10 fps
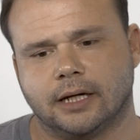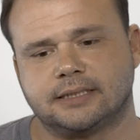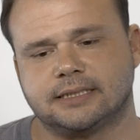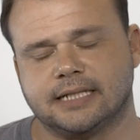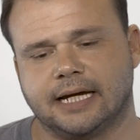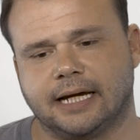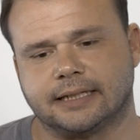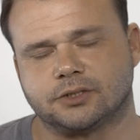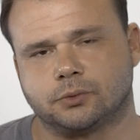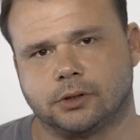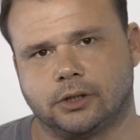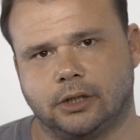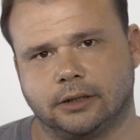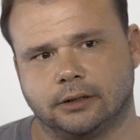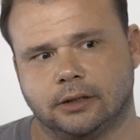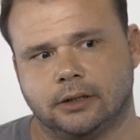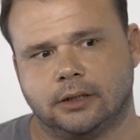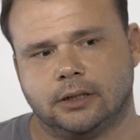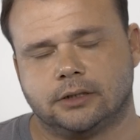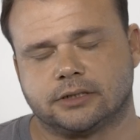and today I get to work on
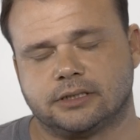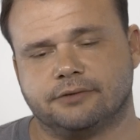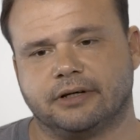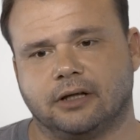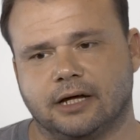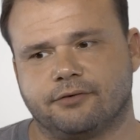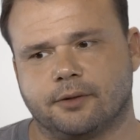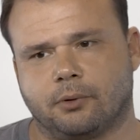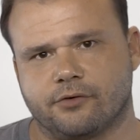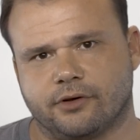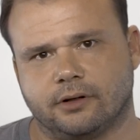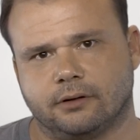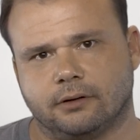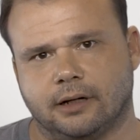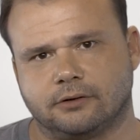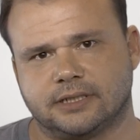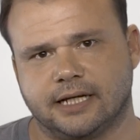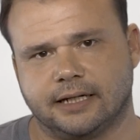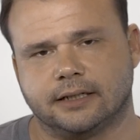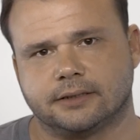just living life in the present, how
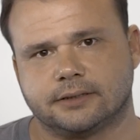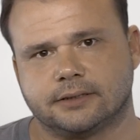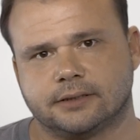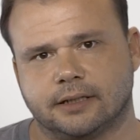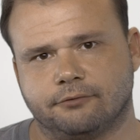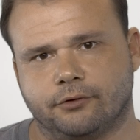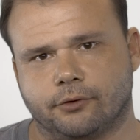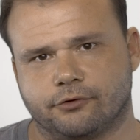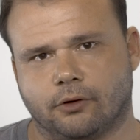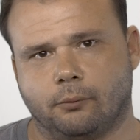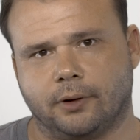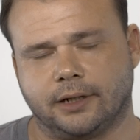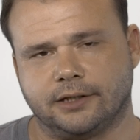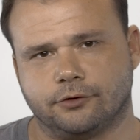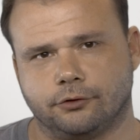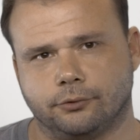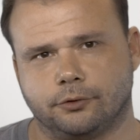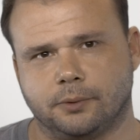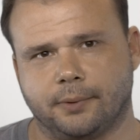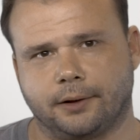today is, and focusing on what I need to do
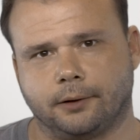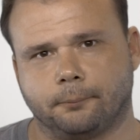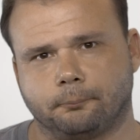to be better.